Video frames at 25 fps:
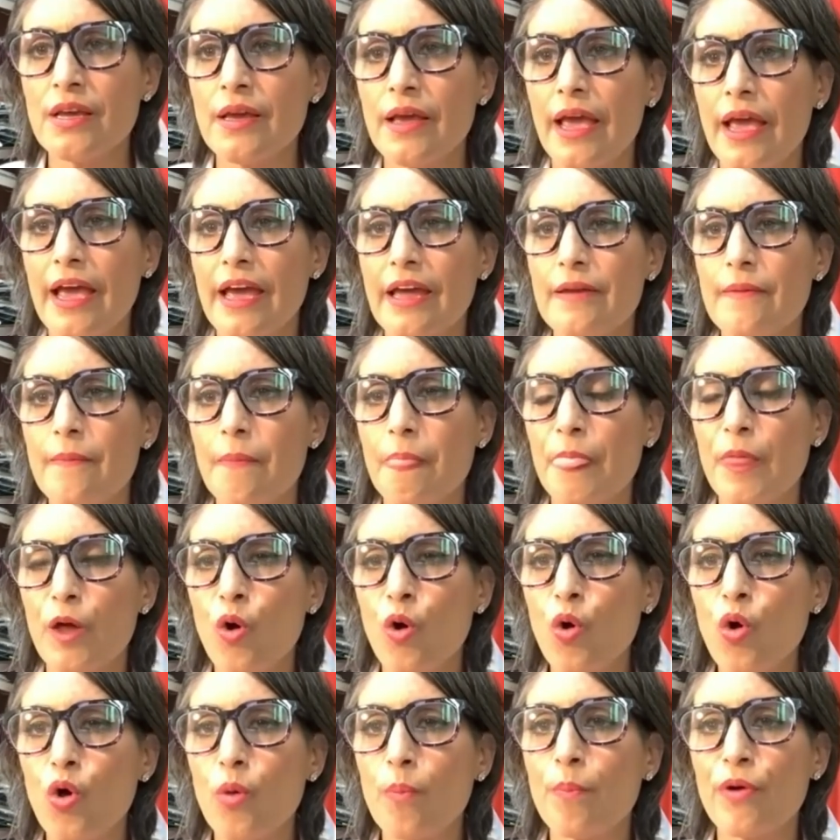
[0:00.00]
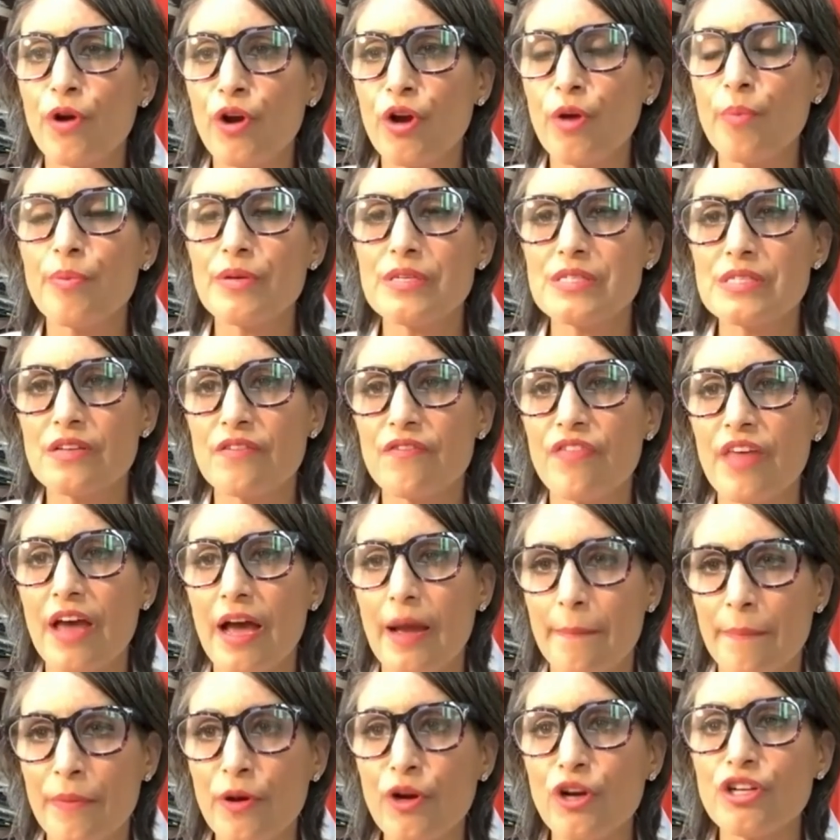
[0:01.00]
And the whole purpose of
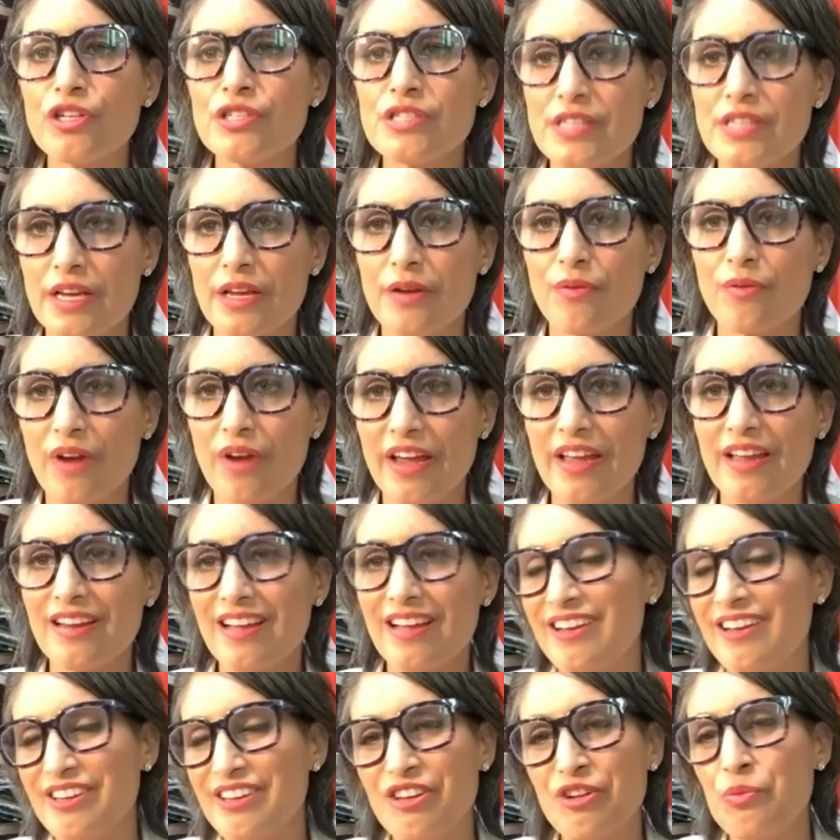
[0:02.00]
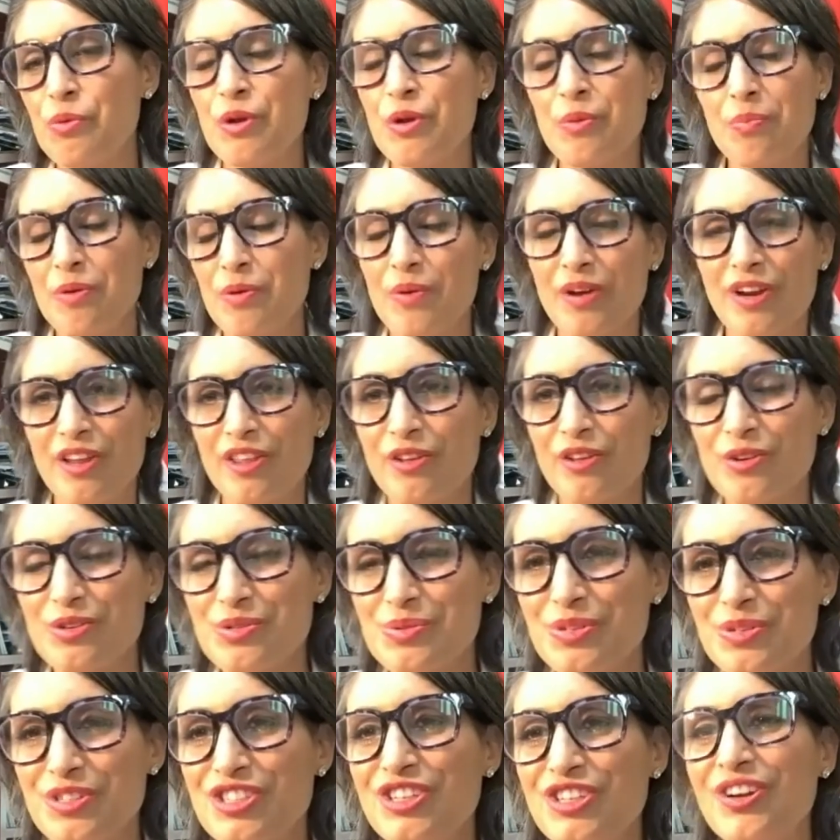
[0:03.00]
that person, right? You wouldn't be one of those,
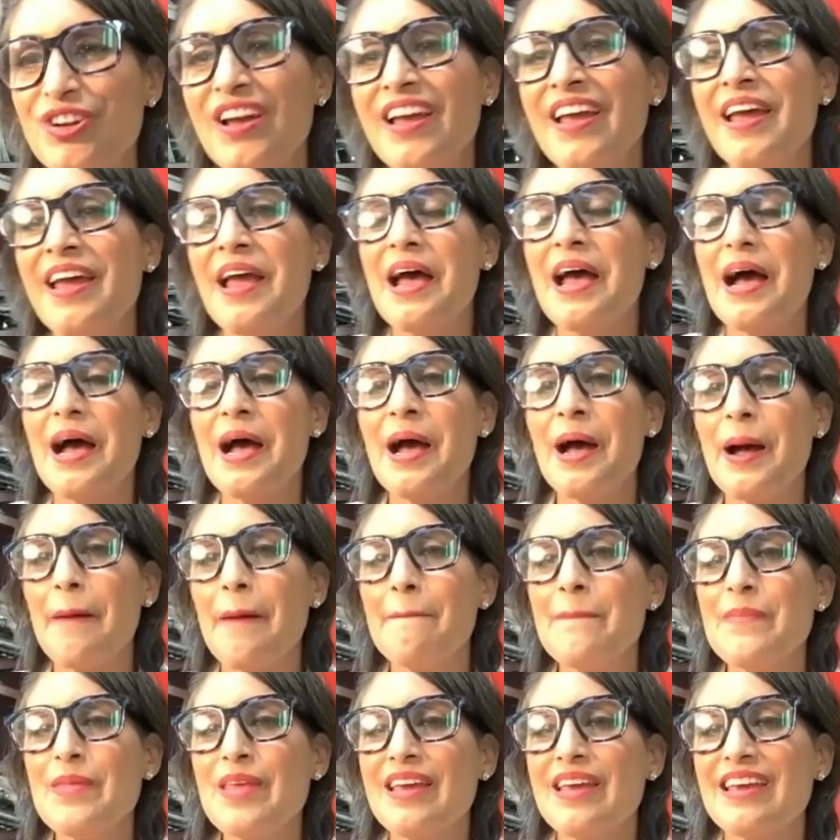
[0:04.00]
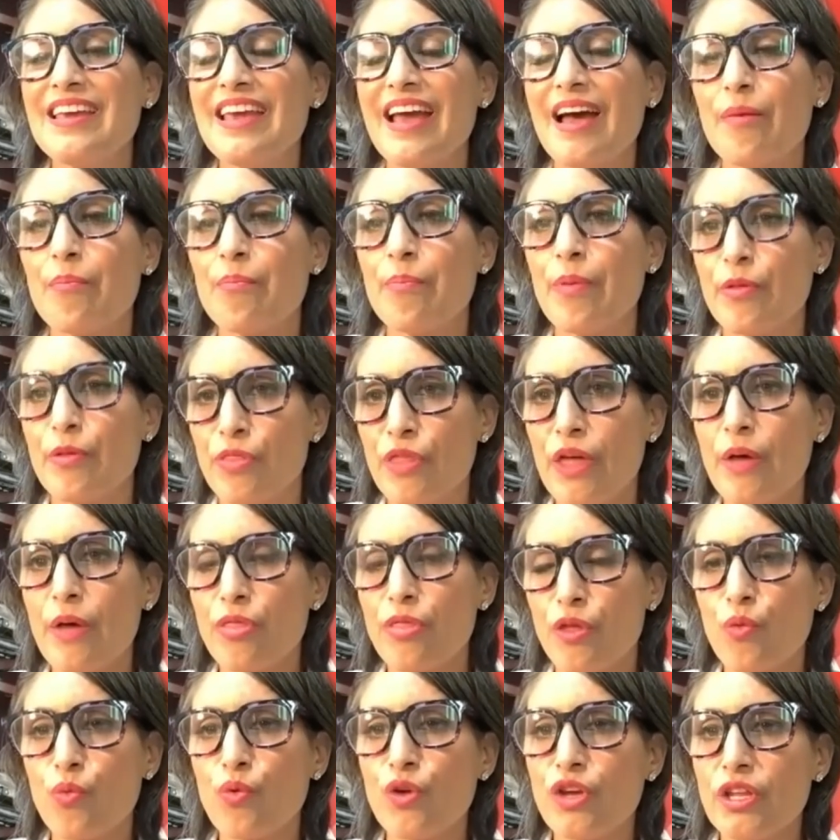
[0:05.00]
would you? Uh, yeah. But the,
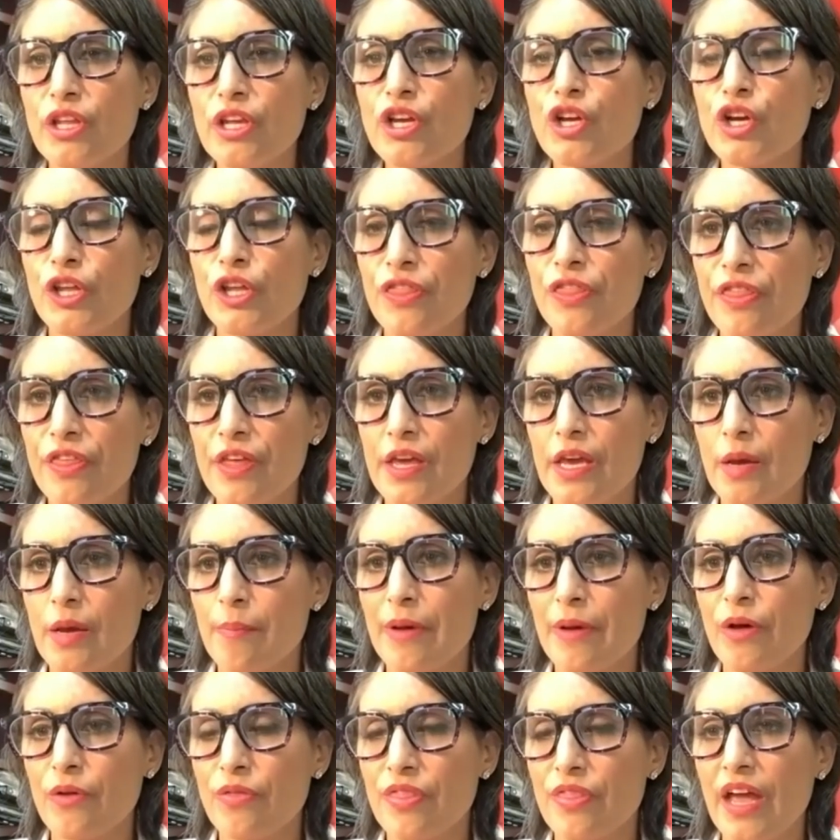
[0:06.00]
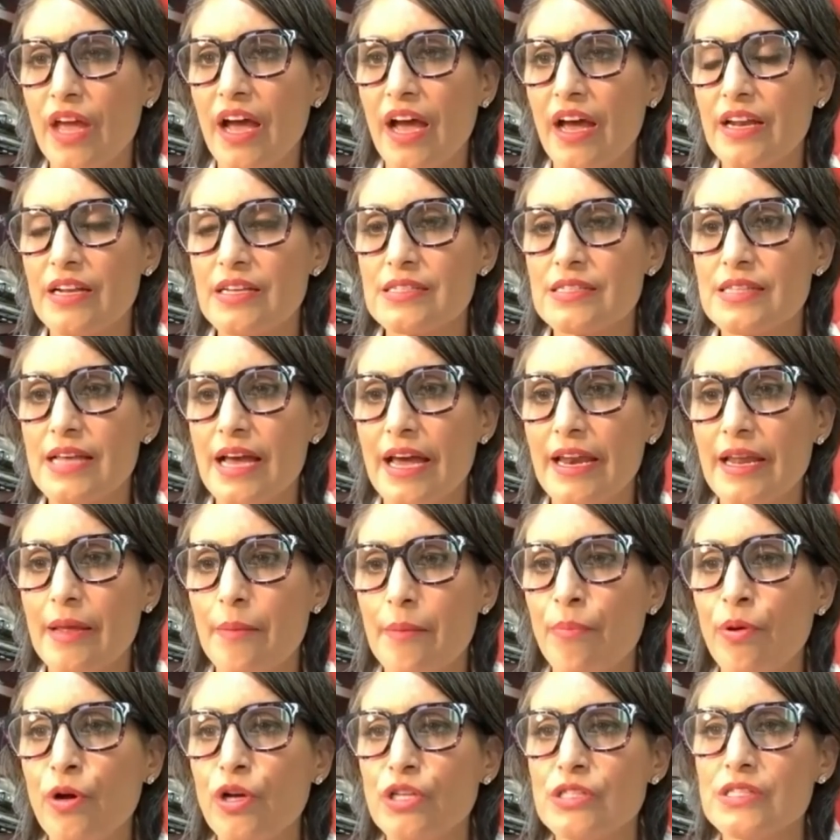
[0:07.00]
the really good thing about that is that
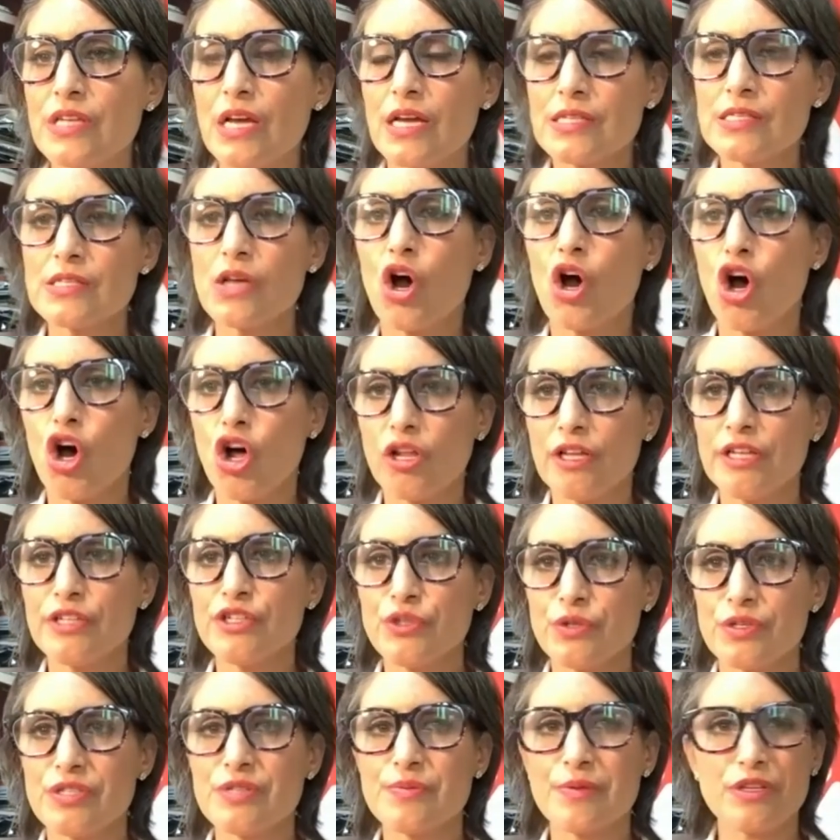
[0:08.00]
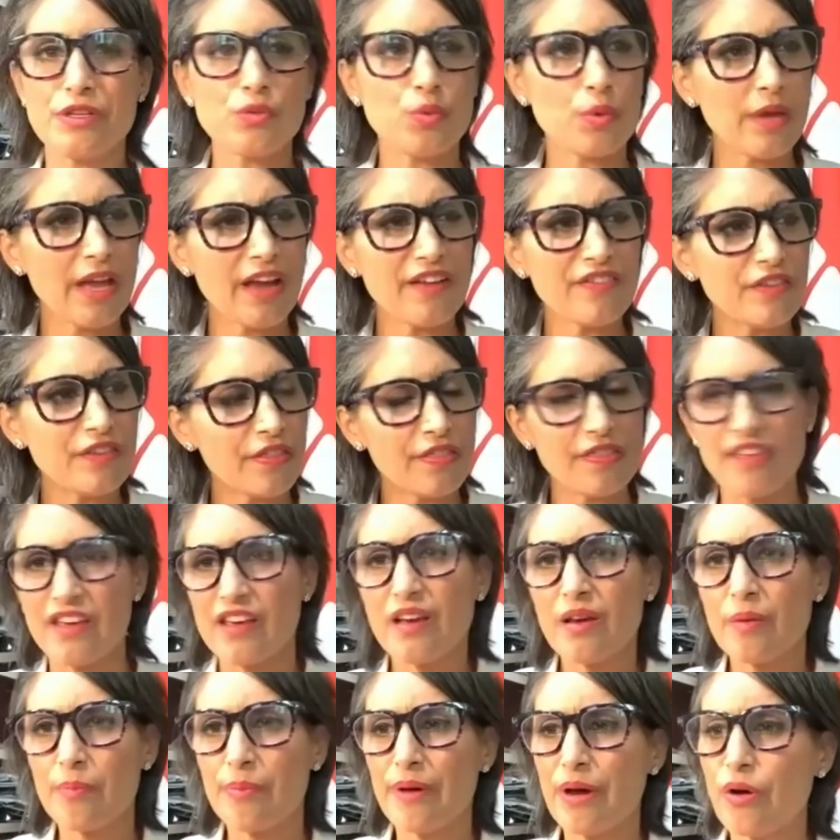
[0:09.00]
it puts us all into a space where we have to
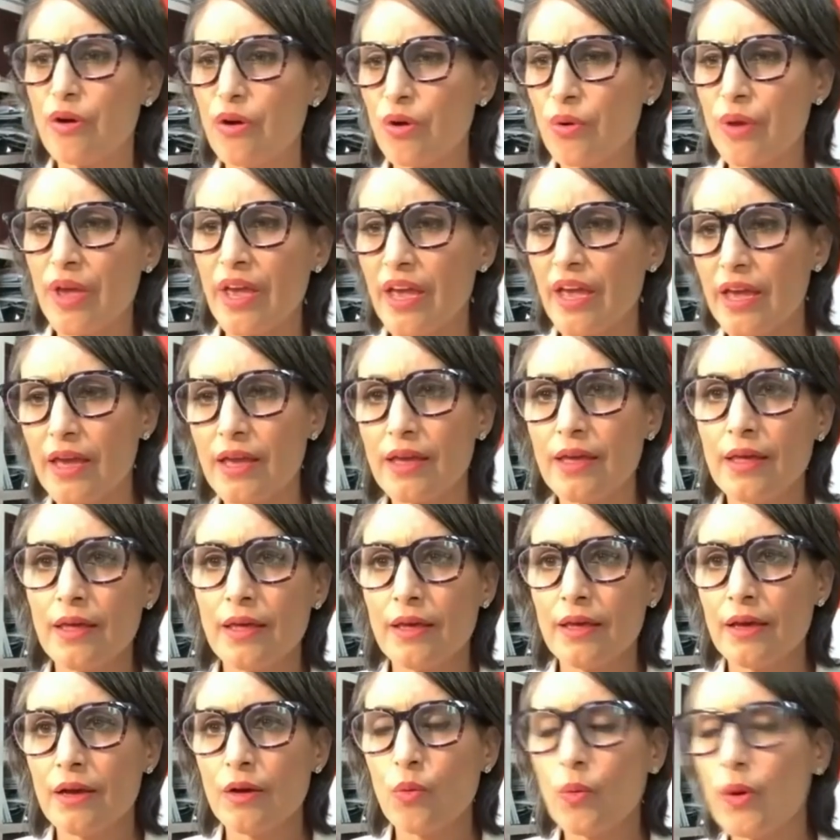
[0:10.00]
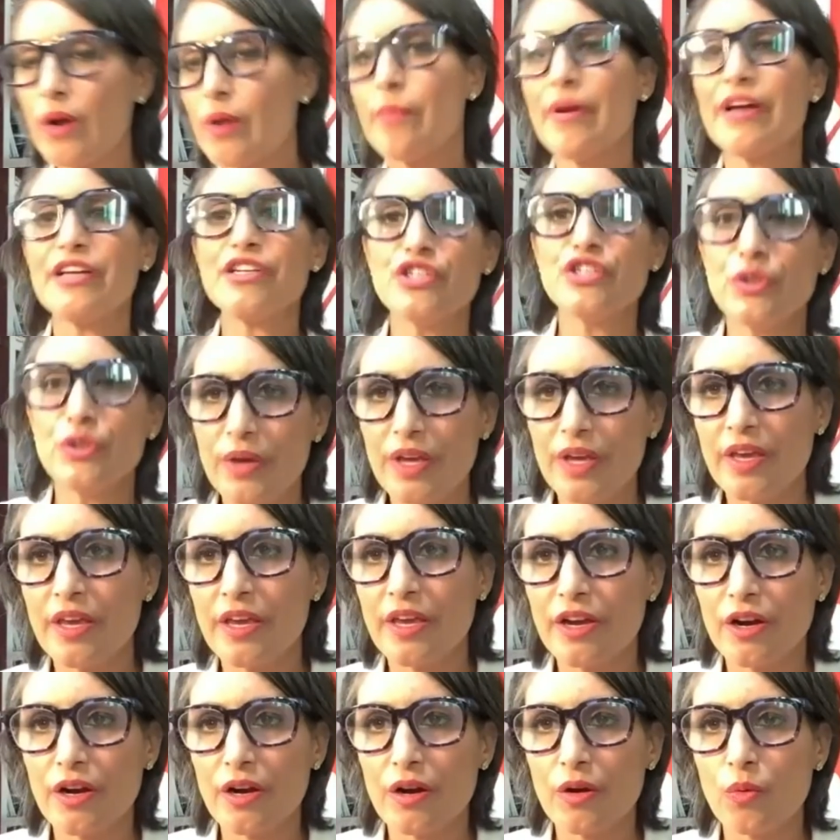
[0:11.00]
think about, okay, what am I doing
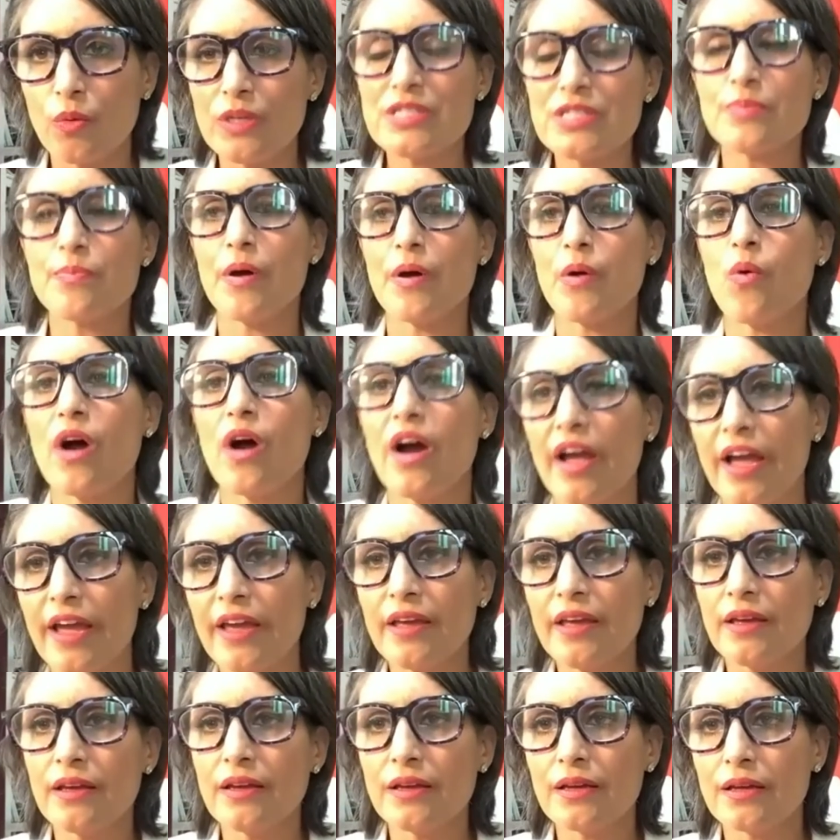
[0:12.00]
here? What's my why?